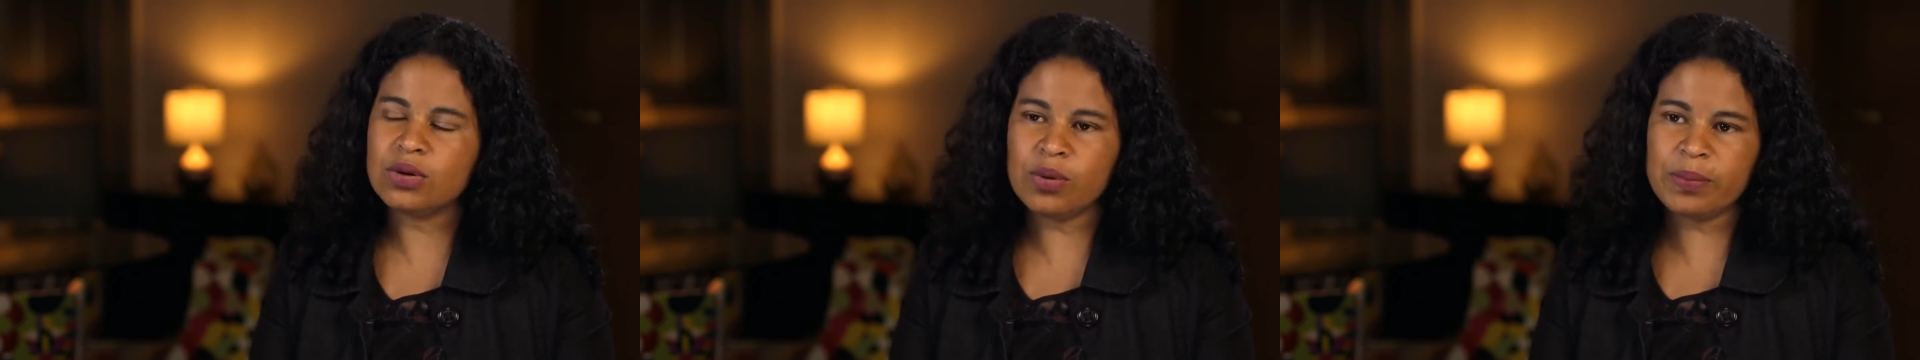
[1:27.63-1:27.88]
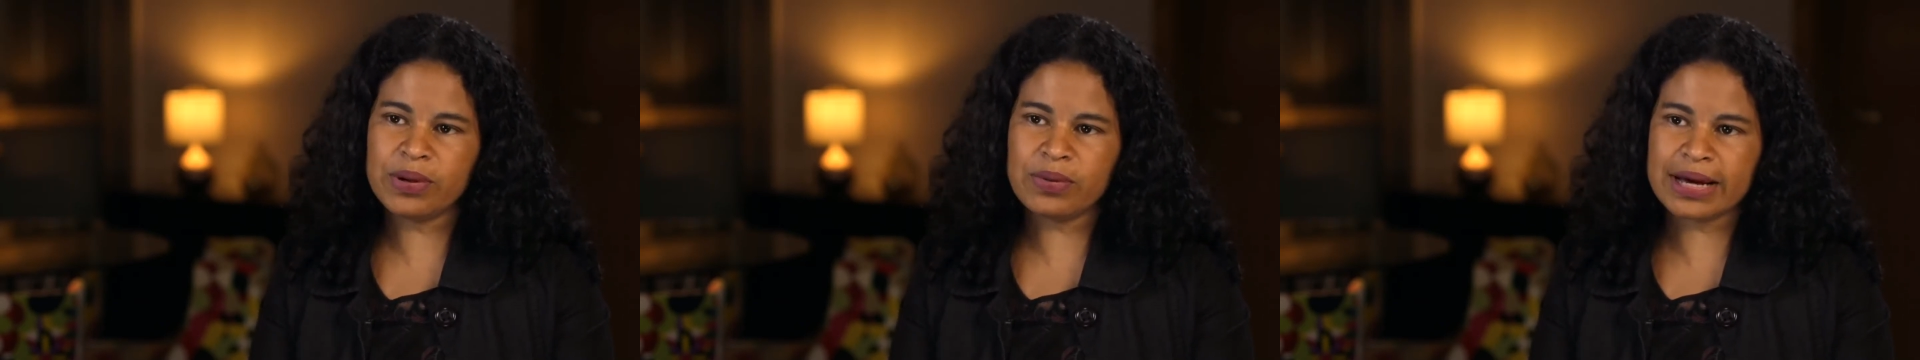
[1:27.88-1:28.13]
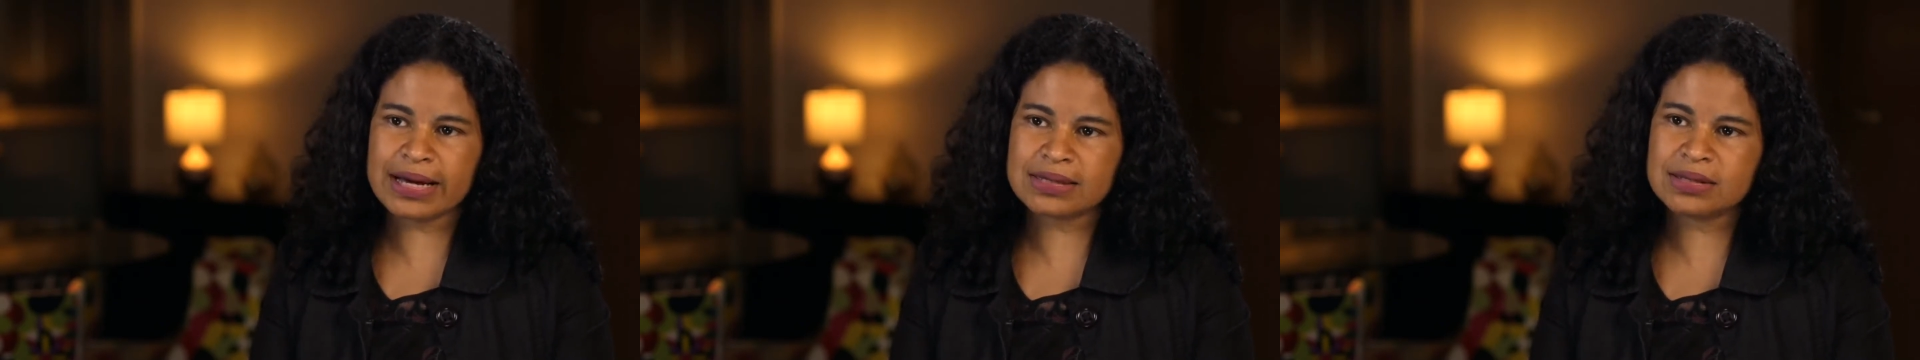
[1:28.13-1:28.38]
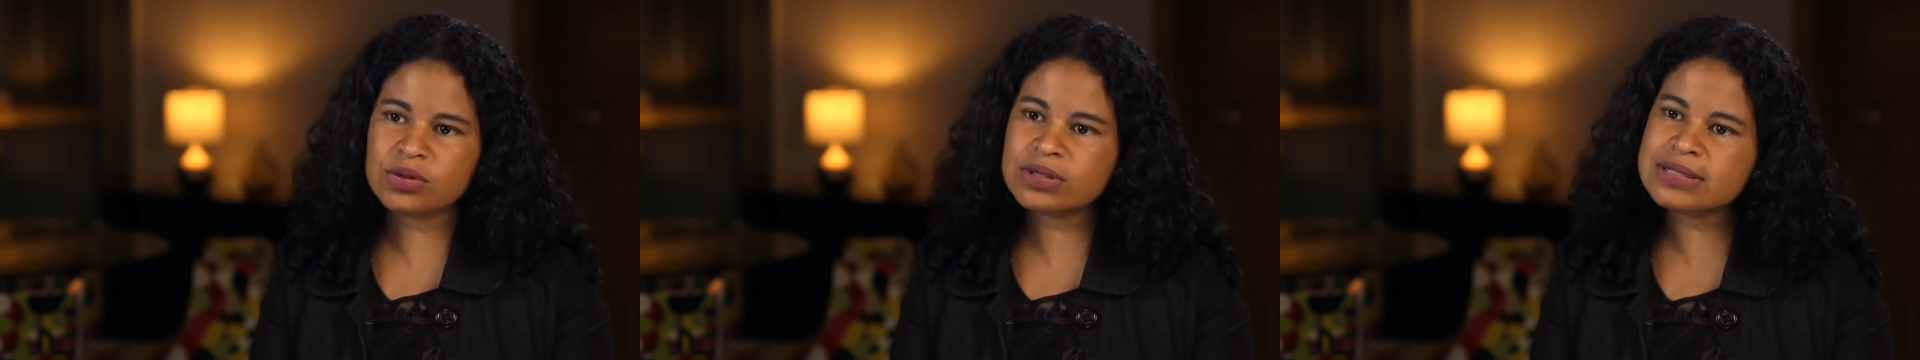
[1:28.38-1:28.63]
and bought a
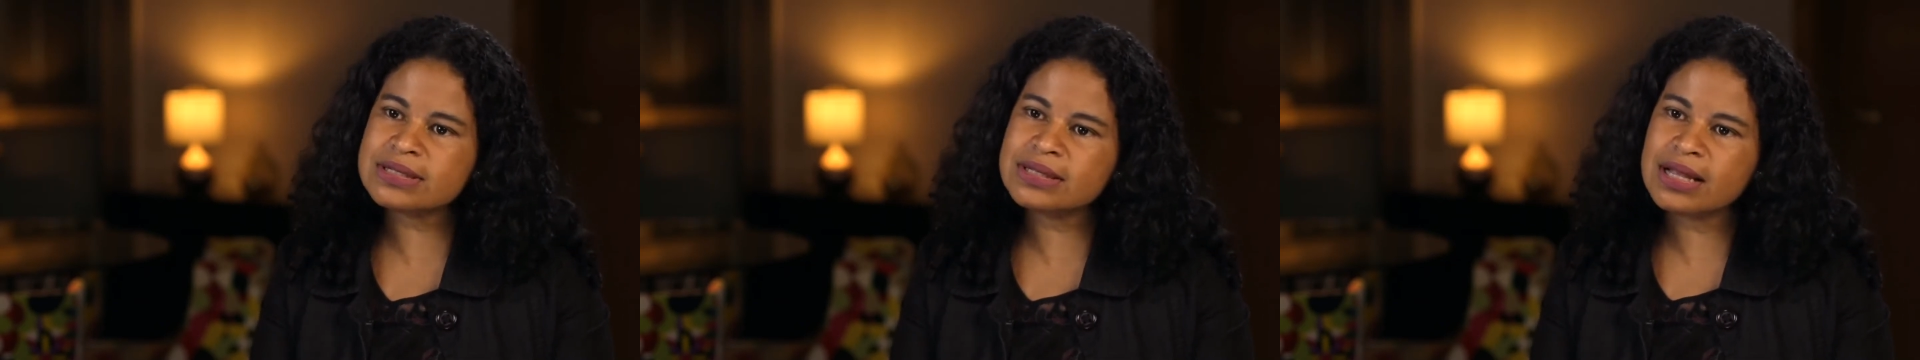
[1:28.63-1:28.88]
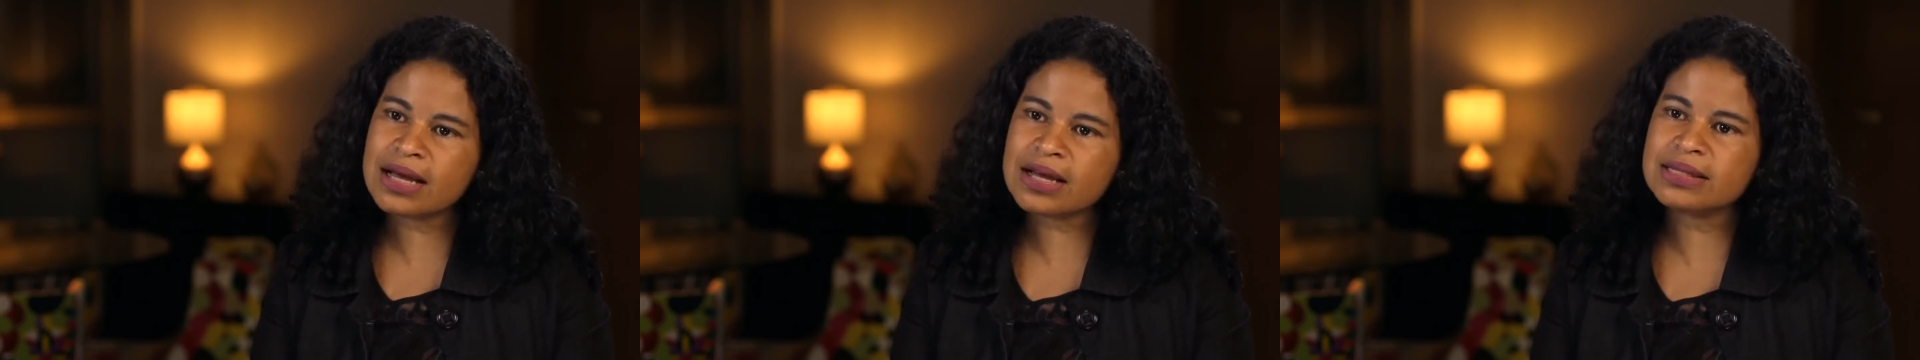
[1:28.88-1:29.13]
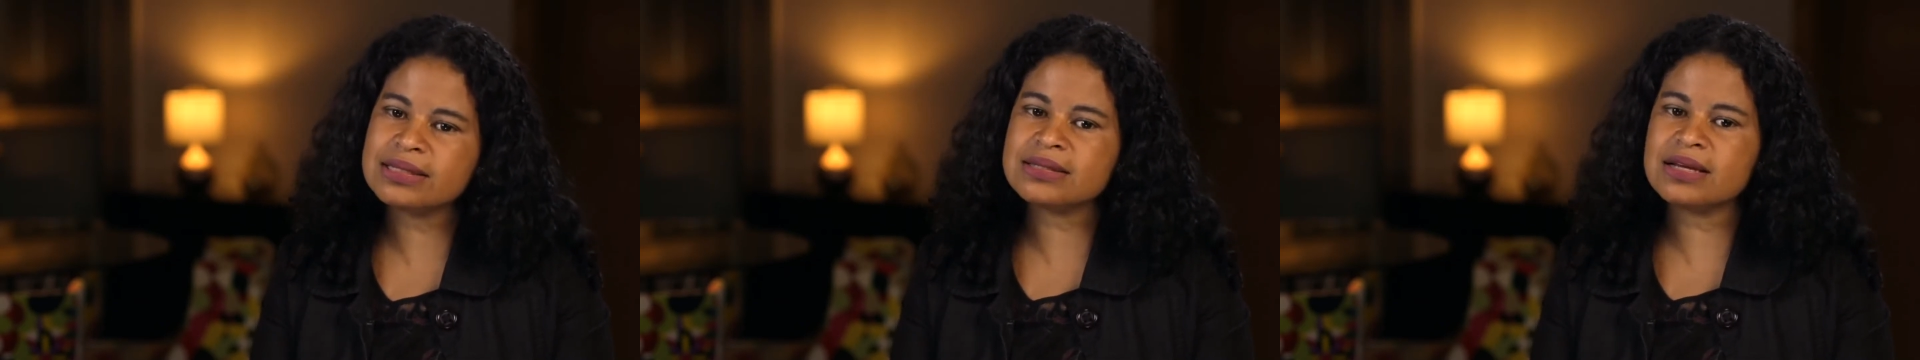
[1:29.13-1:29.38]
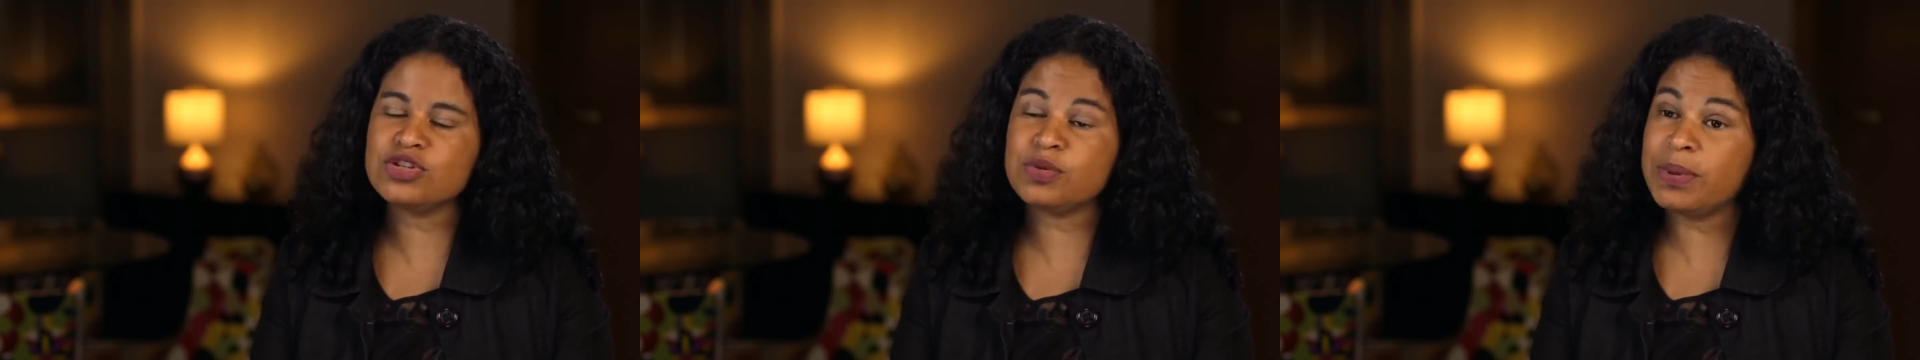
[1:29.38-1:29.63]
small house in another
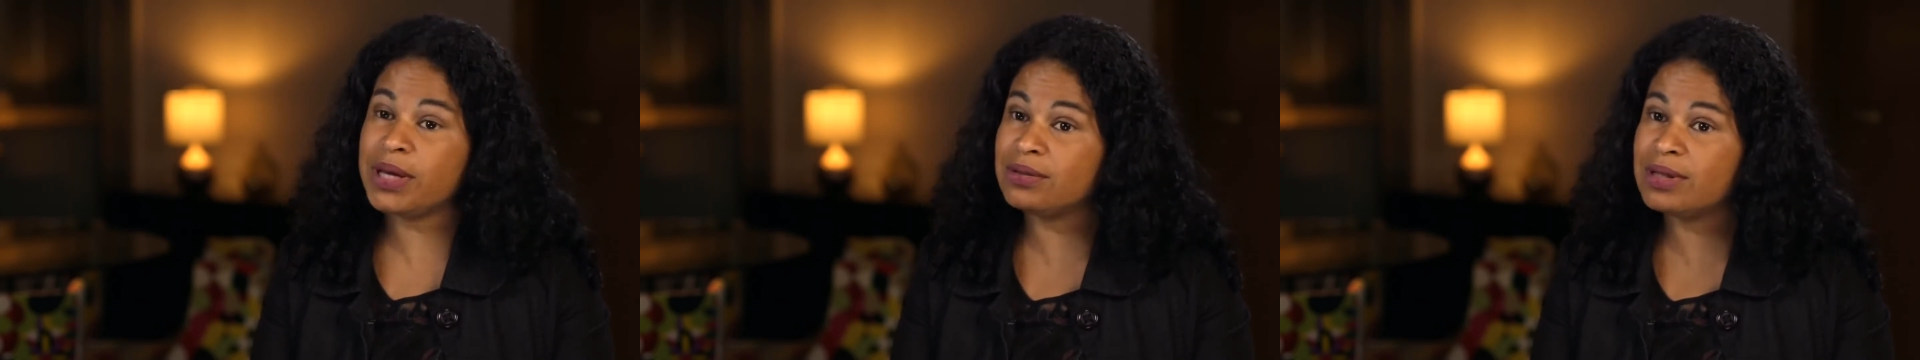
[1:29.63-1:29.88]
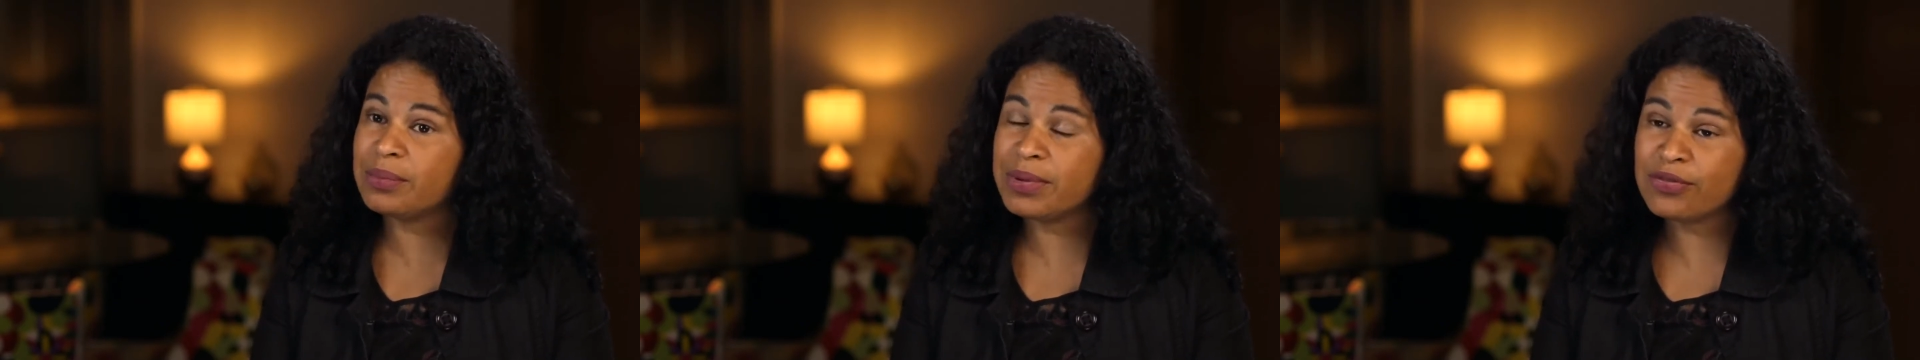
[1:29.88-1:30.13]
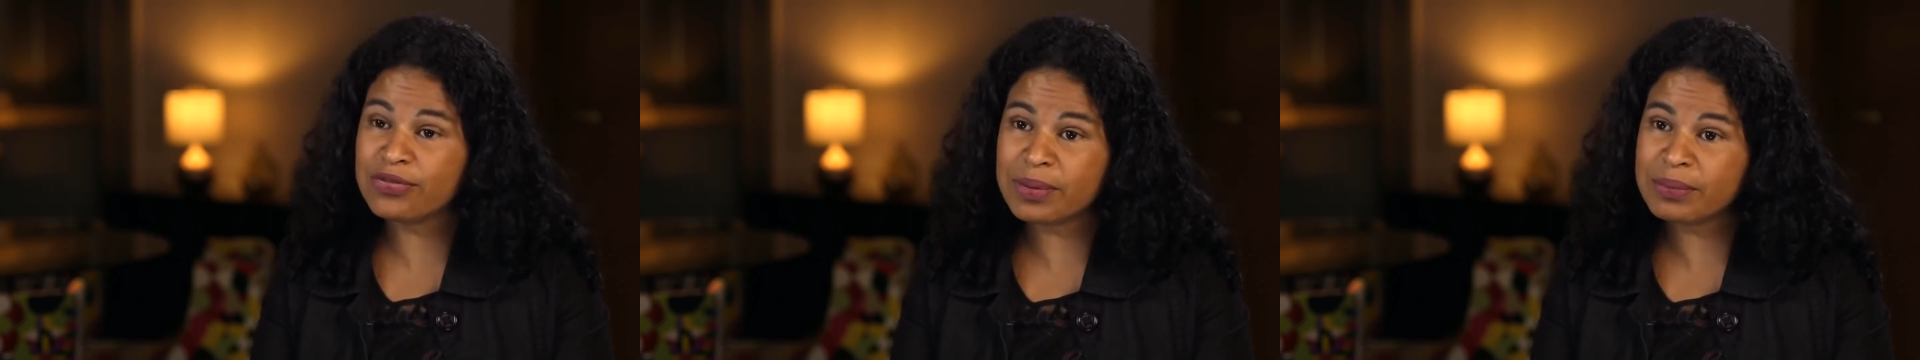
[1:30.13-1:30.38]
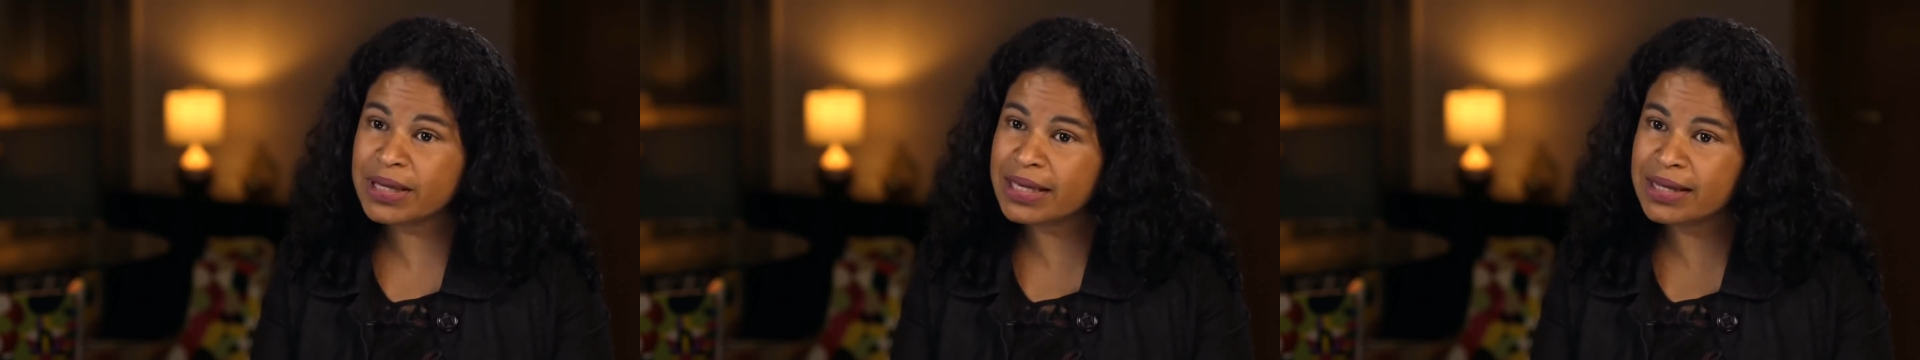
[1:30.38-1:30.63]
city, far
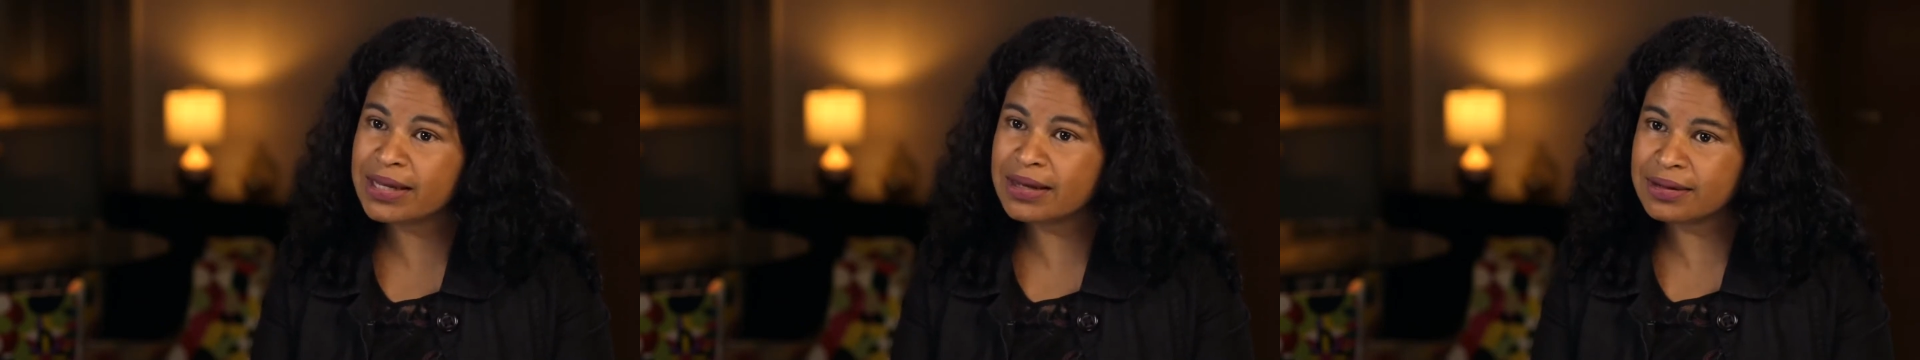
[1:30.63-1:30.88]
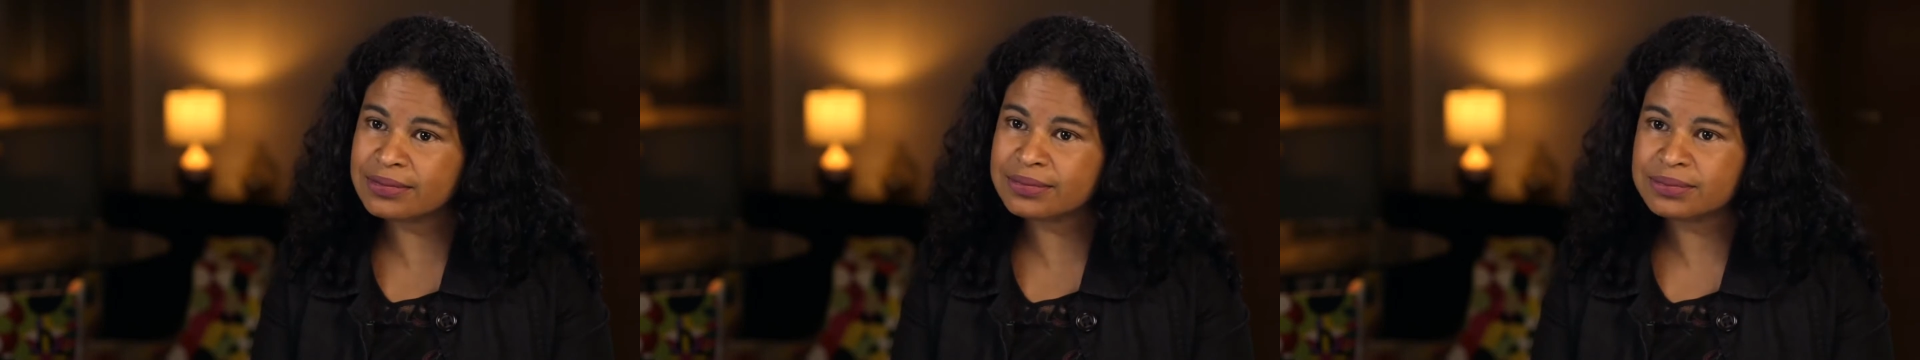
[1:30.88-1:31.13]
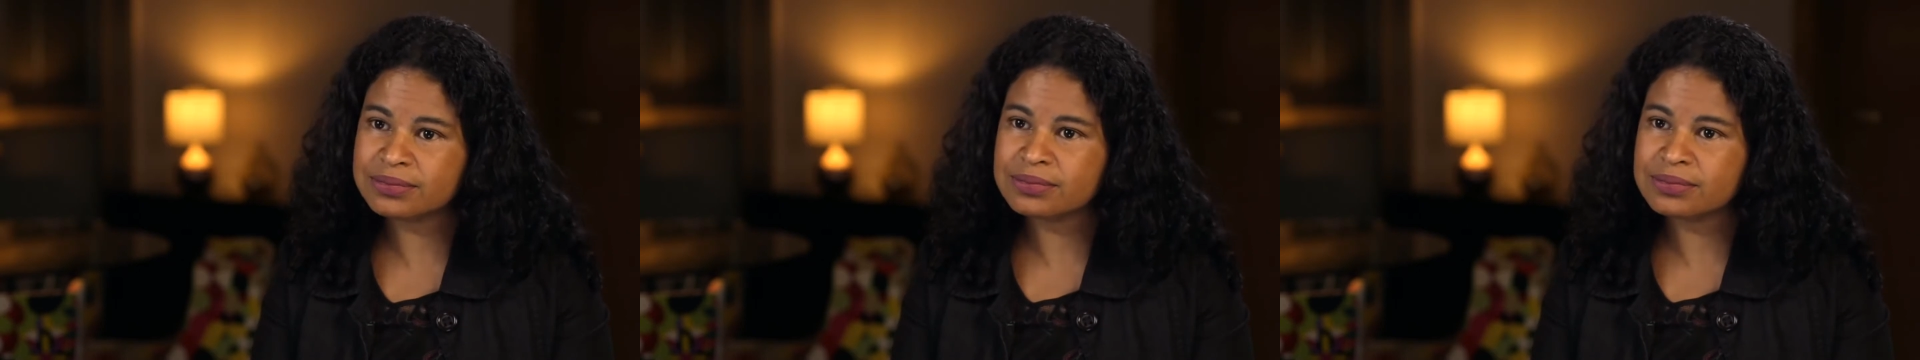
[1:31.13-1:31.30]
from my family,